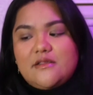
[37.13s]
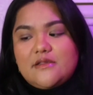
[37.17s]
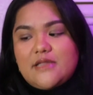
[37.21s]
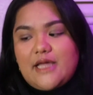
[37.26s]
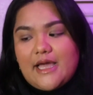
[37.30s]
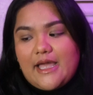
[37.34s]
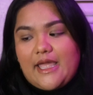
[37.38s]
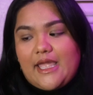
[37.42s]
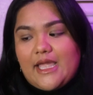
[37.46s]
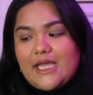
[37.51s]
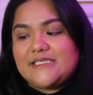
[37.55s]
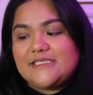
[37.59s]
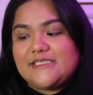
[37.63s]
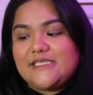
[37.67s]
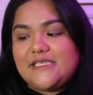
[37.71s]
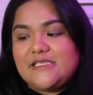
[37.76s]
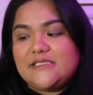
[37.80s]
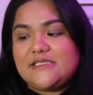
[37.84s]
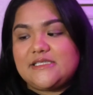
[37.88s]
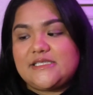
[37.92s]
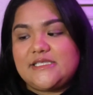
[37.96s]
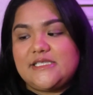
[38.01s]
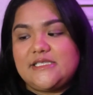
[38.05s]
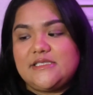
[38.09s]
like
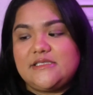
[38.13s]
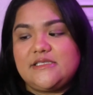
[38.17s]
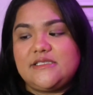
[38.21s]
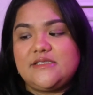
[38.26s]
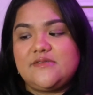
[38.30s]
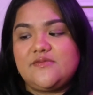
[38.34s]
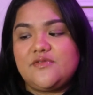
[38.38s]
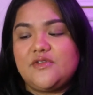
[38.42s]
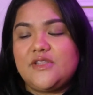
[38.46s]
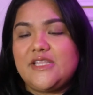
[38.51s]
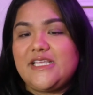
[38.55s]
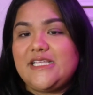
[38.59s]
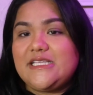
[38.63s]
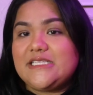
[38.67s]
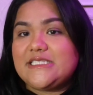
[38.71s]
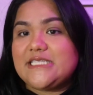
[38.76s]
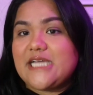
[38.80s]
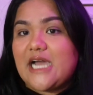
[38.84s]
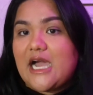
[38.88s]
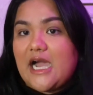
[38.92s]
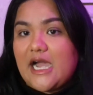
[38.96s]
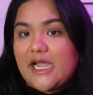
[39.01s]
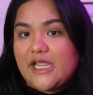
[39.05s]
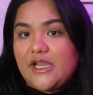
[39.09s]
since this is for the
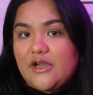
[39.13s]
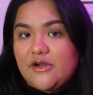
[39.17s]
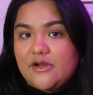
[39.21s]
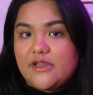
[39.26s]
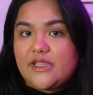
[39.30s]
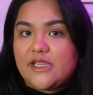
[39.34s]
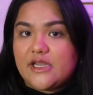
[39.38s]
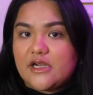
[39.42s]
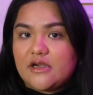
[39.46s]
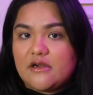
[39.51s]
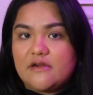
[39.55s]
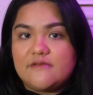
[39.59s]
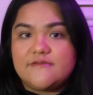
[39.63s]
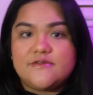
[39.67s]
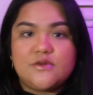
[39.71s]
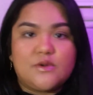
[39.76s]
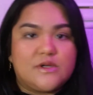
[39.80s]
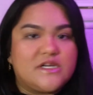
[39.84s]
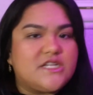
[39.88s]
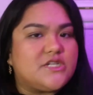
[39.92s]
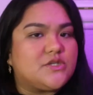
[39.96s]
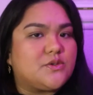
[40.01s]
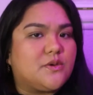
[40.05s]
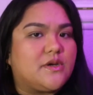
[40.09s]
entire year of
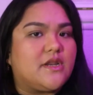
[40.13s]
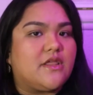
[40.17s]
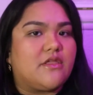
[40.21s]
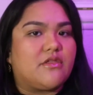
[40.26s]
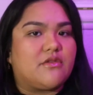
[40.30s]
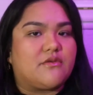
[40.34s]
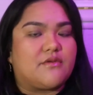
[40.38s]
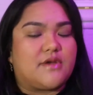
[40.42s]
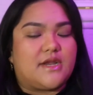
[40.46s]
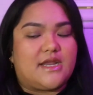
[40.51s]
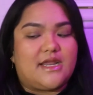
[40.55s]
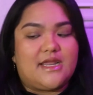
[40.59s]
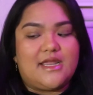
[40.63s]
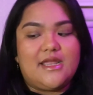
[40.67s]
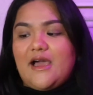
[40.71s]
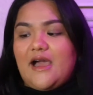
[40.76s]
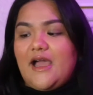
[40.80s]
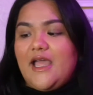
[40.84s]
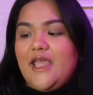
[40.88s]
2023,